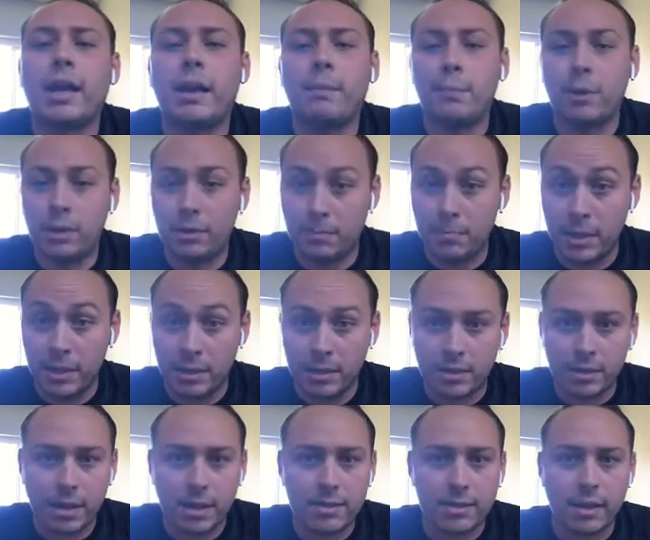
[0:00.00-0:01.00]
I'm going to be
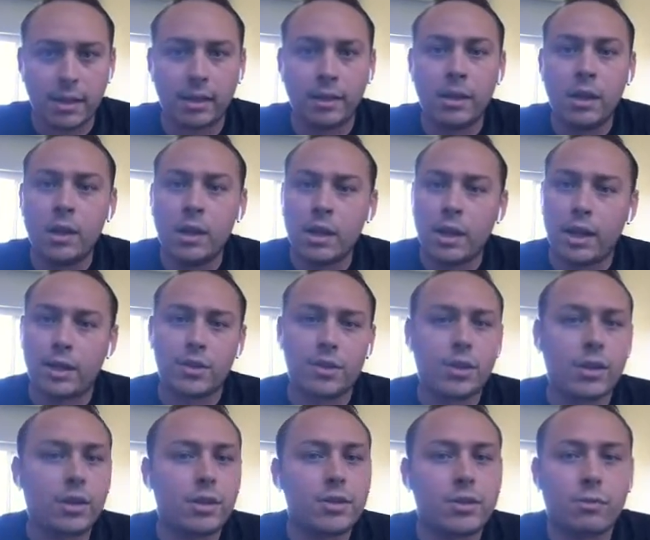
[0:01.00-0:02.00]
discussing
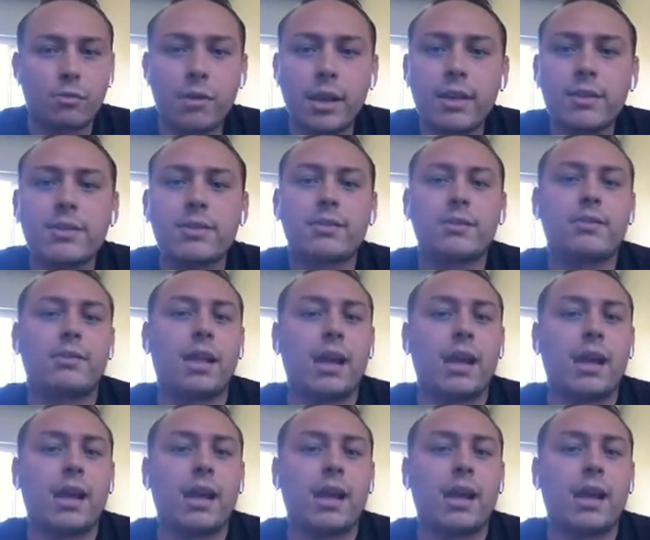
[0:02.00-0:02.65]
insurance risks,